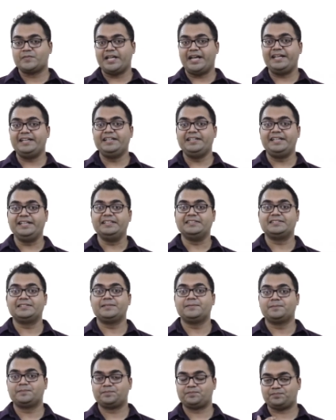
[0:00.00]

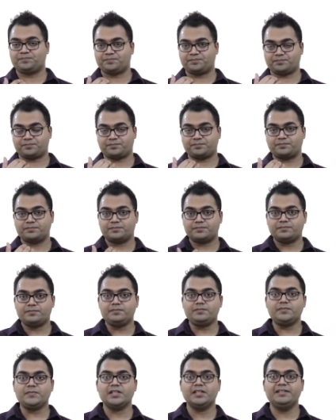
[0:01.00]
NETs.
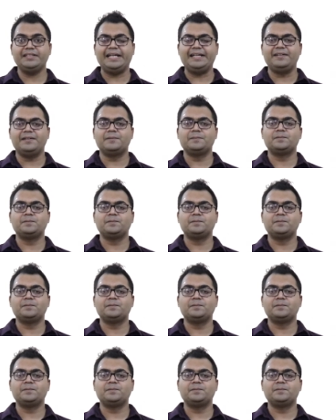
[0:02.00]
Then,